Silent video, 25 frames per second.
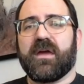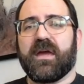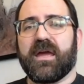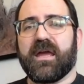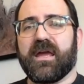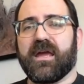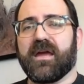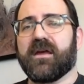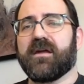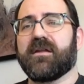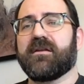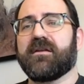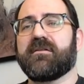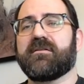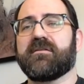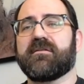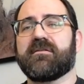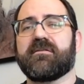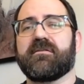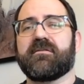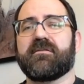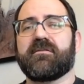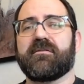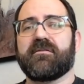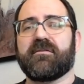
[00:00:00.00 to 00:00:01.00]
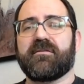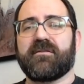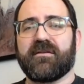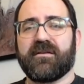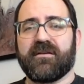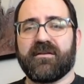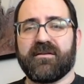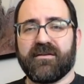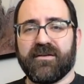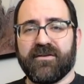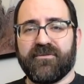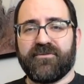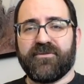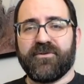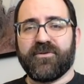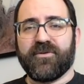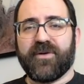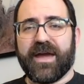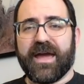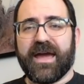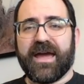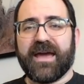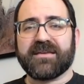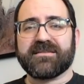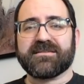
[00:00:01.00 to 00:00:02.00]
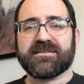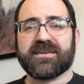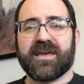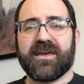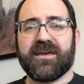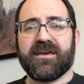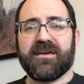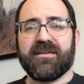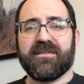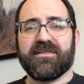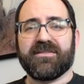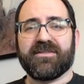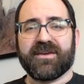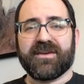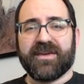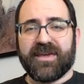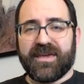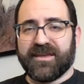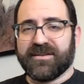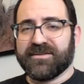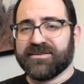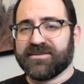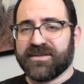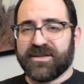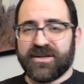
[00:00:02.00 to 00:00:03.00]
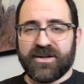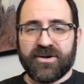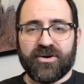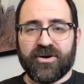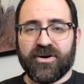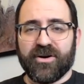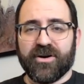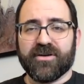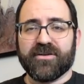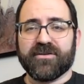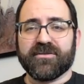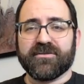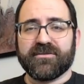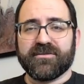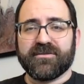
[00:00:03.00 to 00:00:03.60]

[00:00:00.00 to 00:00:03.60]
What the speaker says: And if you ask the kids in our